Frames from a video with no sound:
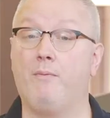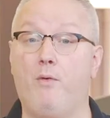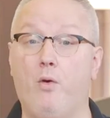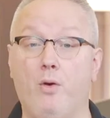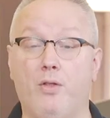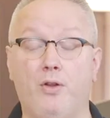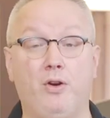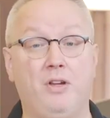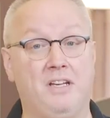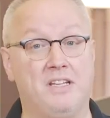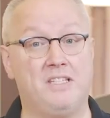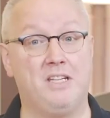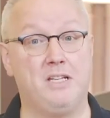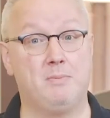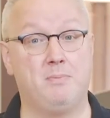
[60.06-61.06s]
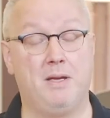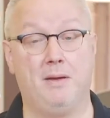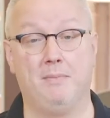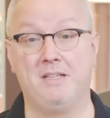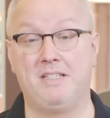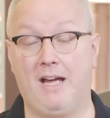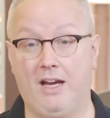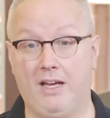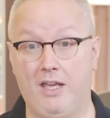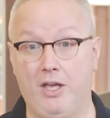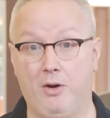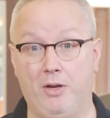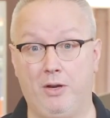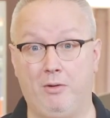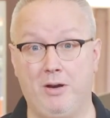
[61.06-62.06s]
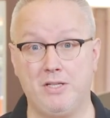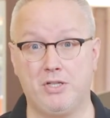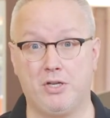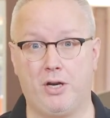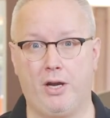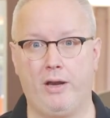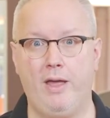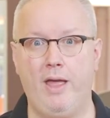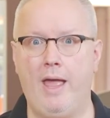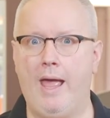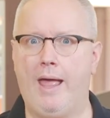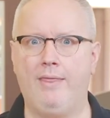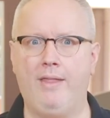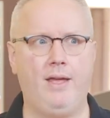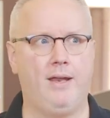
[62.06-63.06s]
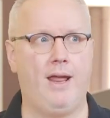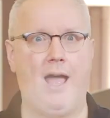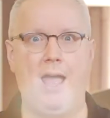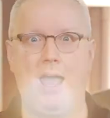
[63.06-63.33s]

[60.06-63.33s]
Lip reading: 4:30 to 6 p.m. at Don Quixote Restaurant. And then